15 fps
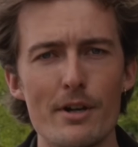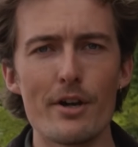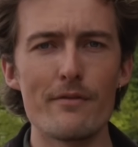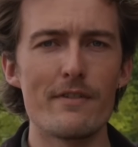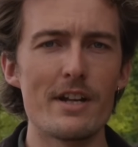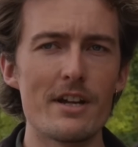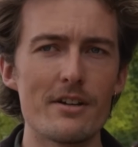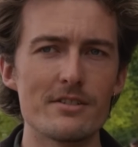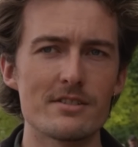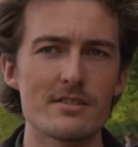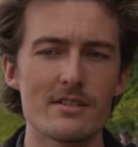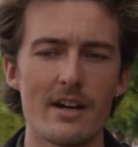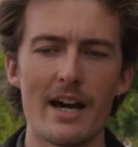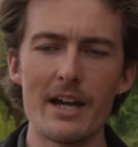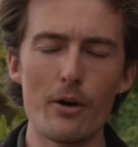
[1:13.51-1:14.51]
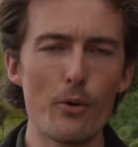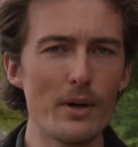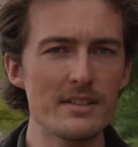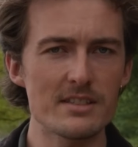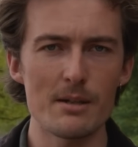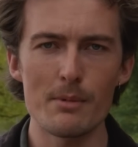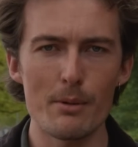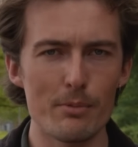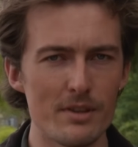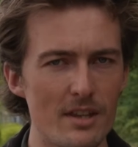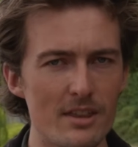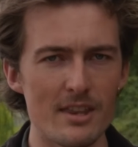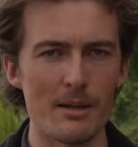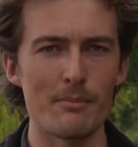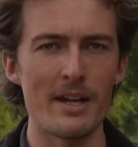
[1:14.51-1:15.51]
my own videos, I always come up with
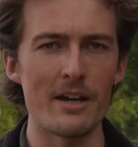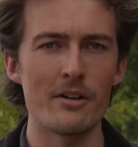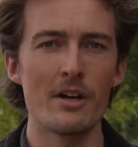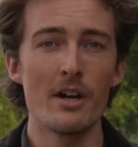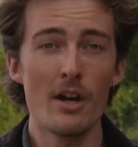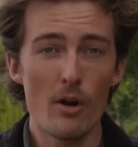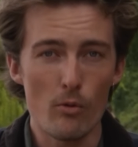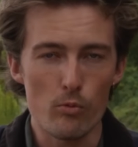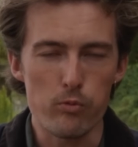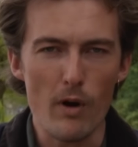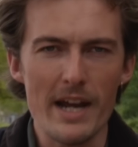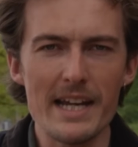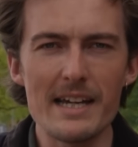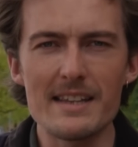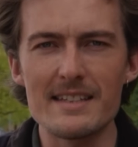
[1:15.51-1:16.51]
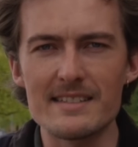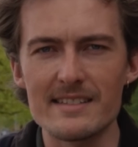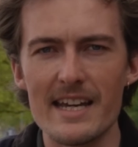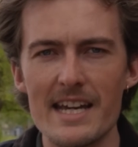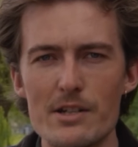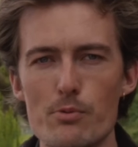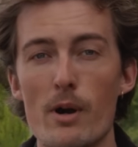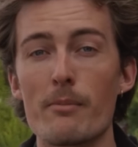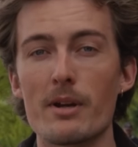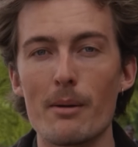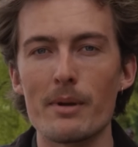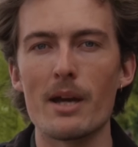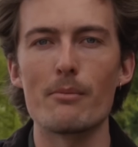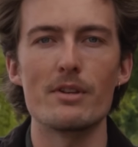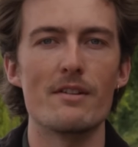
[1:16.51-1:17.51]
the thumbnail right at the stage where I'm
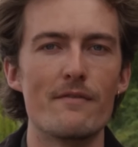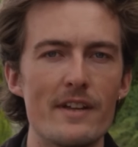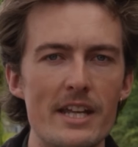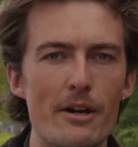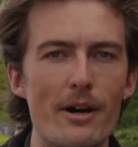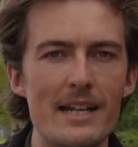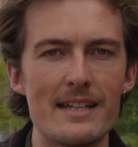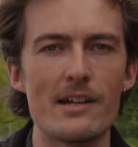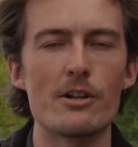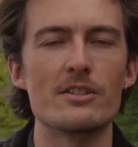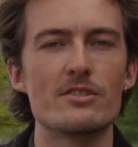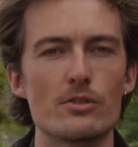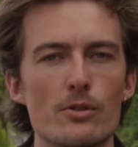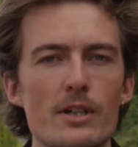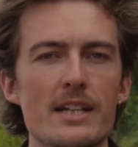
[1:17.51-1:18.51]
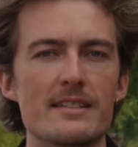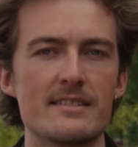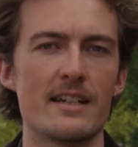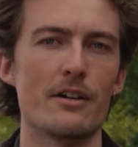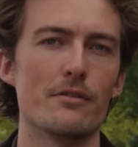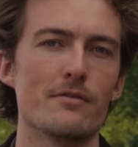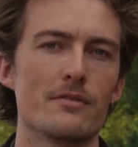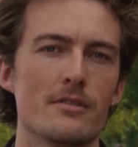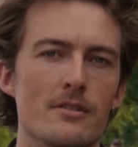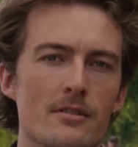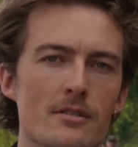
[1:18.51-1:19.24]
coming up with the video idea and story itself.